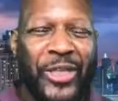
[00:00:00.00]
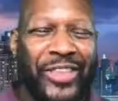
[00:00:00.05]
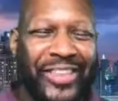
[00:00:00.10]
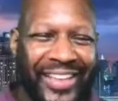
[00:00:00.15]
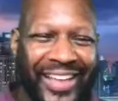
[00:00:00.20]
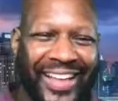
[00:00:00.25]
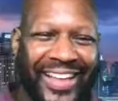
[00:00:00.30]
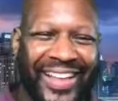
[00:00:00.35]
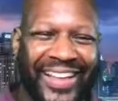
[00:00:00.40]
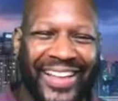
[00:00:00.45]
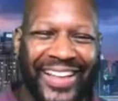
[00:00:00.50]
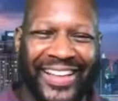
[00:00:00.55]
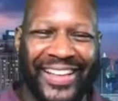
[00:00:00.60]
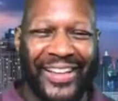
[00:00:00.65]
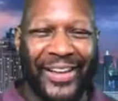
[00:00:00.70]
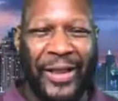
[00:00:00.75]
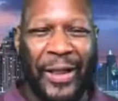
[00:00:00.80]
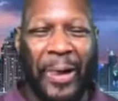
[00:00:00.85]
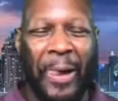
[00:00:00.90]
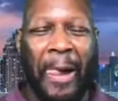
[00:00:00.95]
Yeah,
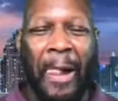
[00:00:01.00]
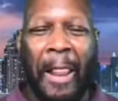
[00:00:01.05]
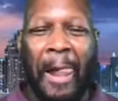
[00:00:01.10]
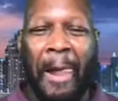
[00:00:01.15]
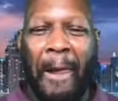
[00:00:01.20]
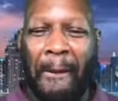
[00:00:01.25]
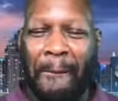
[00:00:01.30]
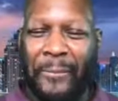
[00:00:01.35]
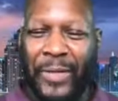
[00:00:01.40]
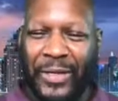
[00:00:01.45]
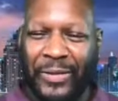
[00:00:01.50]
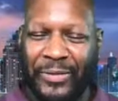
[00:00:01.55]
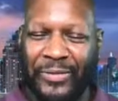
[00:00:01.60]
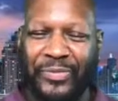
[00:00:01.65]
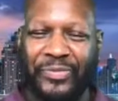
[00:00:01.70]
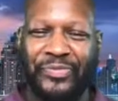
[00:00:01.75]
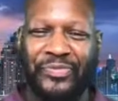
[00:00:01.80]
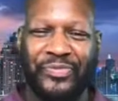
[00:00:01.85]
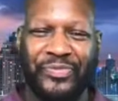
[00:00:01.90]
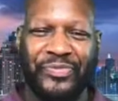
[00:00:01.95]
no,
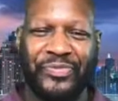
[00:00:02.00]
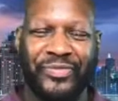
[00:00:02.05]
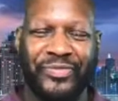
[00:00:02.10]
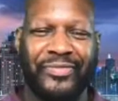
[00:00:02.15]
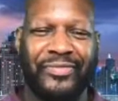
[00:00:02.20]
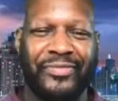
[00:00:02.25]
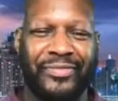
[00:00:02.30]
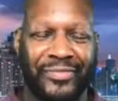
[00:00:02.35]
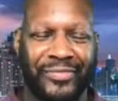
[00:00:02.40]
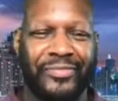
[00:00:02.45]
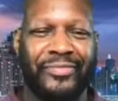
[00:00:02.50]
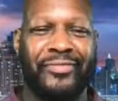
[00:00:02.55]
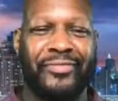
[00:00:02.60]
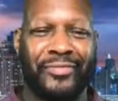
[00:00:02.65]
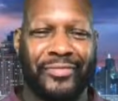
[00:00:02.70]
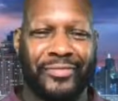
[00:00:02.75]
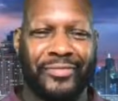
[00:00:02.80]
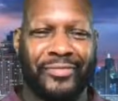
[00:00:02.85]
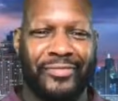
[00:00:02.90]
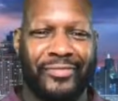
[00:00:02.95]
that'll, I mean,
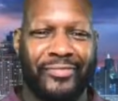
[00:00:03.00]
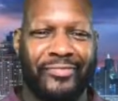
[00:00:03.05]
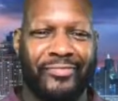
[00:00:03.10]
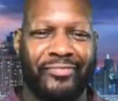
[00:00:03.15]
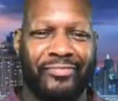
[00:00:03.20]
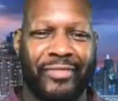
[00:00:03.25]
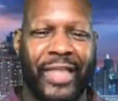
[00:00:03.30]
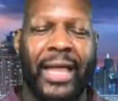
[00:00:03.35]
it's